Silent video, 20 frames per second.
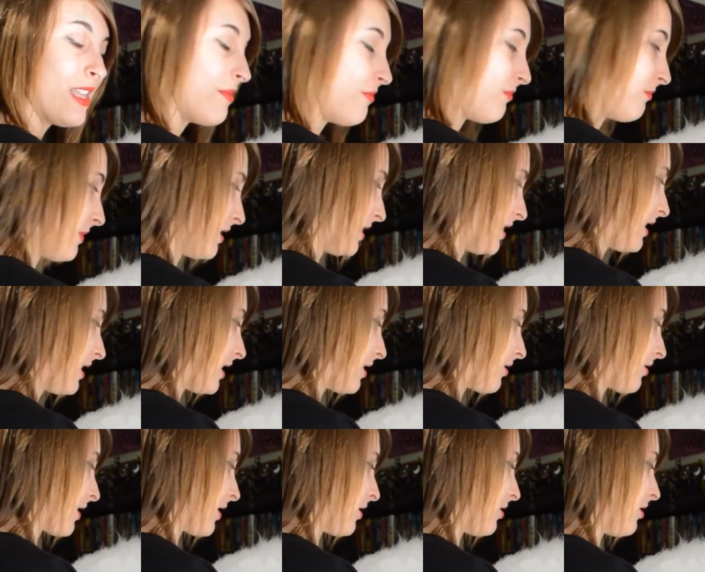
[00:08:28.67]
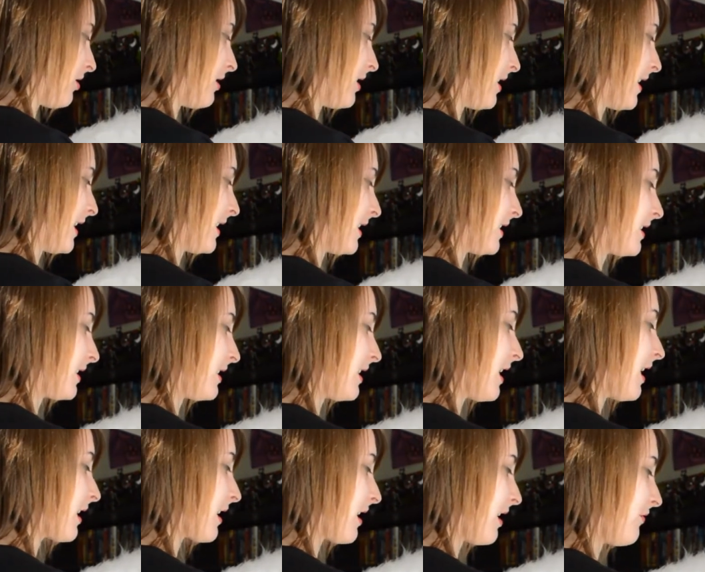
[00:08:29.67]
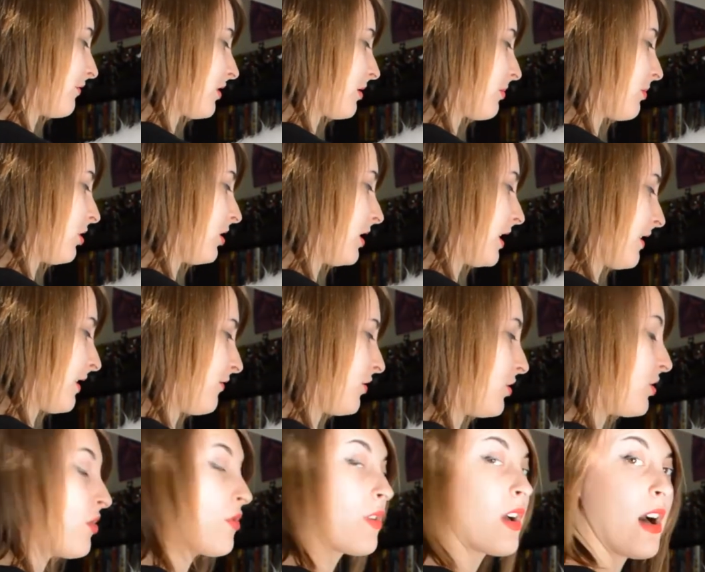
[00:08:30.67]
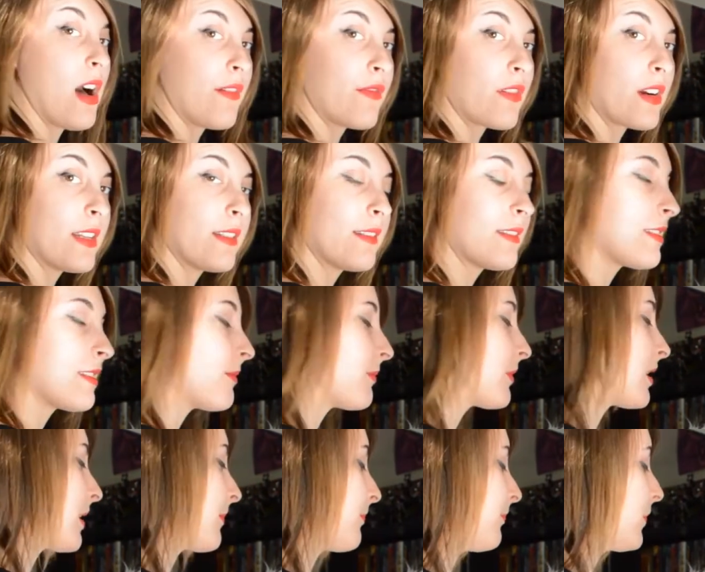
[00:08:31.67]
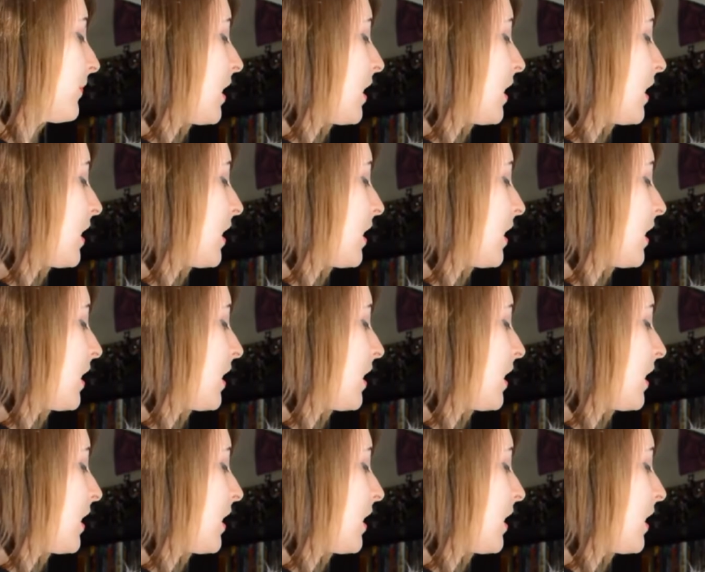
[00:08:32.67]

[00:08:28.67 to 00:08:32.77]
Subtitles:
material, and it's not comfortable if you don't cover it in something.